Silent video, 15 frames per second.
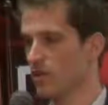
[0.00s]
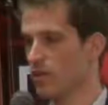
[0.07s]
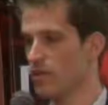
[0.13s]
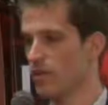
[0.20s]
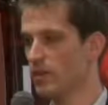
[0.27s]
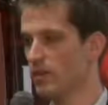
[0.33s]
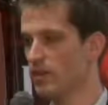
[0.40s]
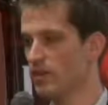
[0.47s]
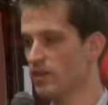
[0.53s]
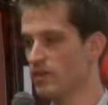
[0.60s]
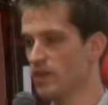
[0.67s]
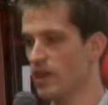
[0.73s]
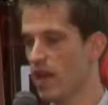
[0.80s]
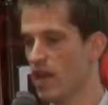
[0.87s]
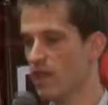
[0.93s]
This
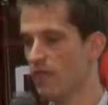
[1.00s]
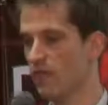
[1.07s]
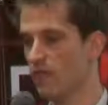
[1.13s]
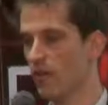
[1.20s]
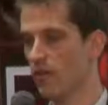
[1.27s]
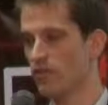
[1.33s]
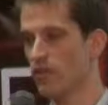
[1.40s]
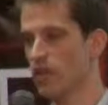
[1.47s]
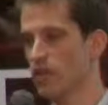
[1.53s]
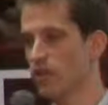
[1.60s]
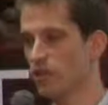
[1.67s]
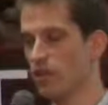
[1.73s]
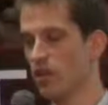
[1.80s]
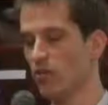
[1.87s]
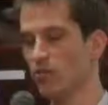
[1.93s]
is now the
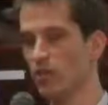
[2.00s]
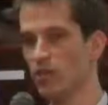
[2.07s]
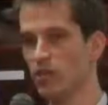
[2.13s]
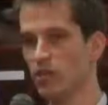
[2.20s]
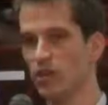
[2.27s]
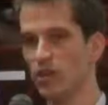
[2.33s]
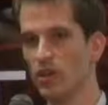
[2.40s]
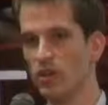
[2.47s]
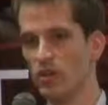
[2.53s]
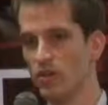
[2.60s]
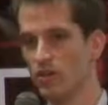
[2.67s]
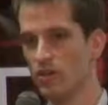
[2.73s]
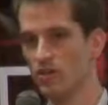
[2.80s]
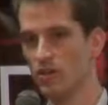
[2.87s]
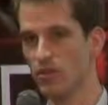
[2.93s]
foundation on which
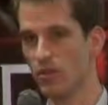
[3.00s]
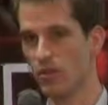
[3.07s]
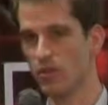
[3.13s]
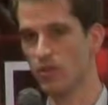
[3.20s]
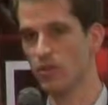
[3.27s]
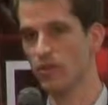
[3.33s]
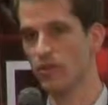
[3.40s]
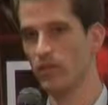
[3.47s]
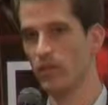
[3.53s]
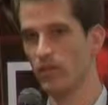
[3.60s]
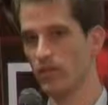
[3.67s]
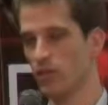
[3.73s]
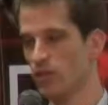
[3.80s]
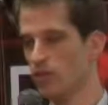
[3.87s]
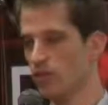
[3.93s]
the Department of
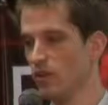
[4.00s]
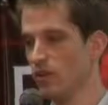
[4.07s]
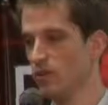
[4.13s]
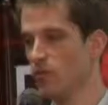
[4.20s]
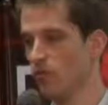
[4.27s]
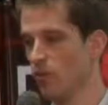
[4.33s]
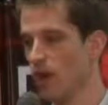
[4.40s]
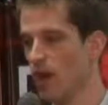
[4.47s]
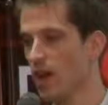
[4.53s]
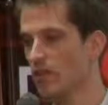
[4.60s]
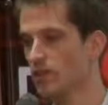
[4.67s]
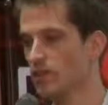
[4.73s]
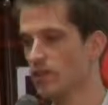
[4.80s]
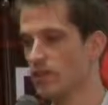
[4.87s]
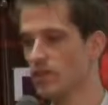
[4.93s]
Energy
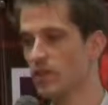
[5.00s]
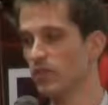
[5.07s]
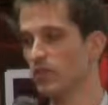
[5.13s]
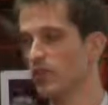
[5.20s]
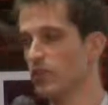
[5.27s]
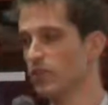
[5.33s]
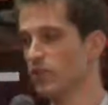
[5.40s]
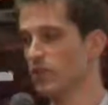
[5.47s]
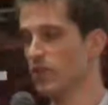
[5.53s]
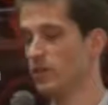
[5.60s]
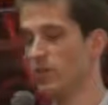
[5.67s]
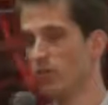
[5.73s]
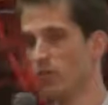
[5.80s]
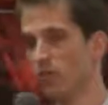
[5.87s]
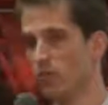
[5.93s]
drives continual energy
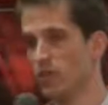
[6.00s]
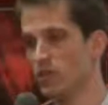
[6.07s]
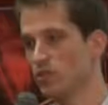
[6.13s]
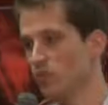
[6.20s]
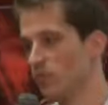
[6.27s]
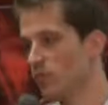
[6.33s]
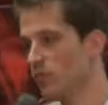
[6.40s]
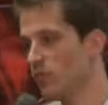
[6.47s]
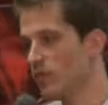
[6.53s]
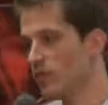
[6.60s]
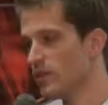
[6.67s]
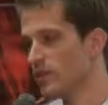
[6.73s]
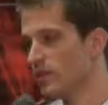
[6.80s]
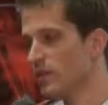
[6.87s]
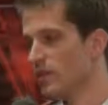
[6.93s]
performance
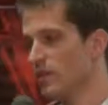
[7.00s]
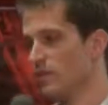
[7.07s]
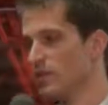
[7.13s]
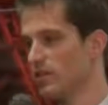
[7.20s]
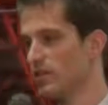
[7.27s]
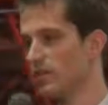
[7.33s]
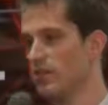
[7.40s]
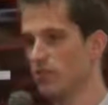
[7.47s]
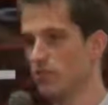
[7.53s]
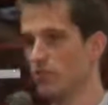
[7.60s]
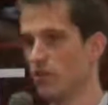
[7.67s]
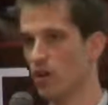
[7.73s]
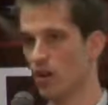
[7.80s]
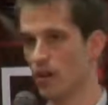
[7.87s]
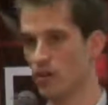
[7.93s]
improvements. These
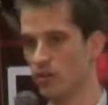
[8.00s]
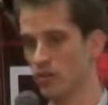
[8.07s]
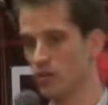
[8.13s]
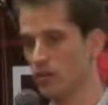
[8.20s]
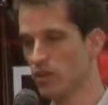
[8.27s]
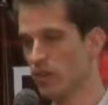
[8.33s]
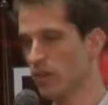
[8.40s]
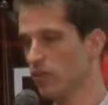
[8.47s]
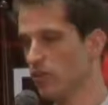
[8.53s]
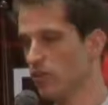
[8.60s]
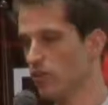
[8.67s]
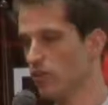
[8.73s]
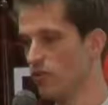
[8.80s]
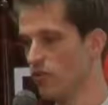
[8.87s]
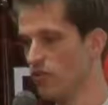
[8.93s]
can
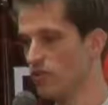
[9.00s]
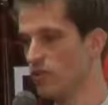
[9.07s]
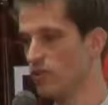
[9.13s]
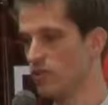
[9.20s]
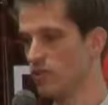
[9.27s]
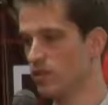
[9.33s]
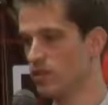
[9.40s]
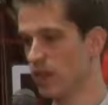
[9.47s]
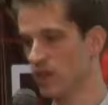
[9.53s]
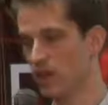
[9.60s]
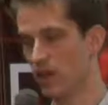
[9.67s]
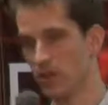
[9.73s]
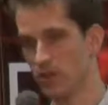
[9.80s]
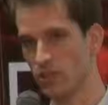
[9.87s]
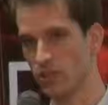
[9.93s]
include
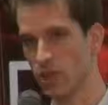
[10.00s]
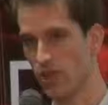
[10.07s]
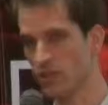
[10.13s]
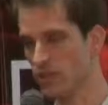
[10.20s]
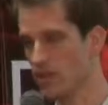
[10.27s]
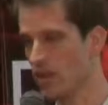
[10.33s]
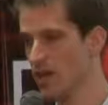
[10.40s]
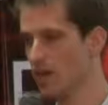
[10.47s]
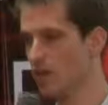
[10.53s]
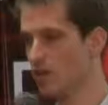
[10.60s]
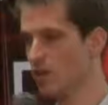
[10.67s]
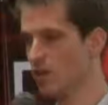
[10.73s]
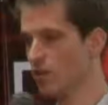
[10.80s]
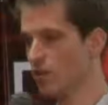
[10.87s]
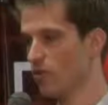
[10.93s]
technology uptake,
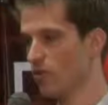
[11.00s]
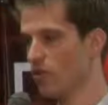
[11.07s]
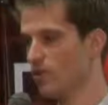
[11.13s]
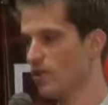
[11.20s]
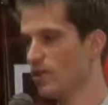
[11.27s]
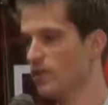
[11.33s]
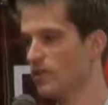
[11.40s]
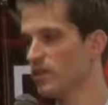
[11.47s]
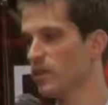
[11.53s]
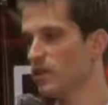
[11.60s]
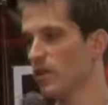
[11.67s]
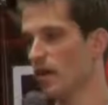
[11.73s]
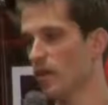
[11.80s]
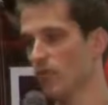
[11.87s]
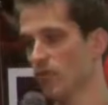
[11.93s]
encouragement,
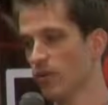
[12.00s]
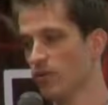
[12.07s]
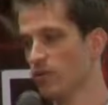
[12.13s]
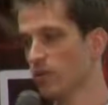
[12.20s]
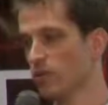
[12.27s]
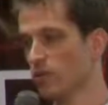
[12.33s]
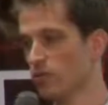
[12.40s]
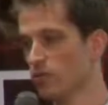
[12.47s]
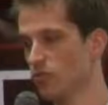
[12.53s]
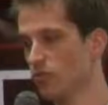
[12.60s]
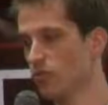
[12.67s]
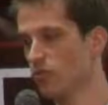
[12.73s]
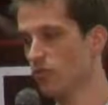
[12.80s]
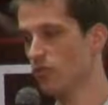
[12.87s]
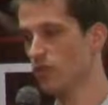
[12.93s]
operational
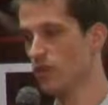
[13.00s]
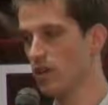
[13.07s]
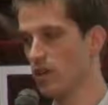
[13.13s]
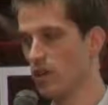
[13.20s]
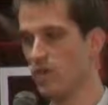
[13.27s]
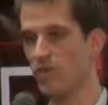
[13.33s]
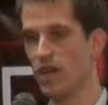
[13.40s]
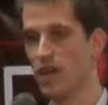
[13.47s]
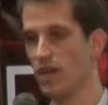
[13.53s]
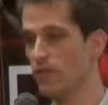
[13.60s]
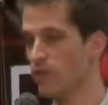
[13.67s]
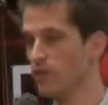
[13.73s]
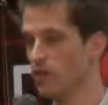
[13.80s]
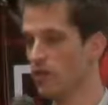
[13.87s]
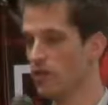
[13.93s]
control, and
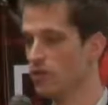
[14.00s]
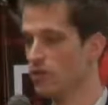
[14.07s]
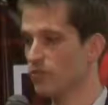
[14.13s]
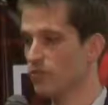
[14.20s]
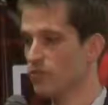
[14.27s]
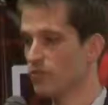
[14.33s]
behavior change.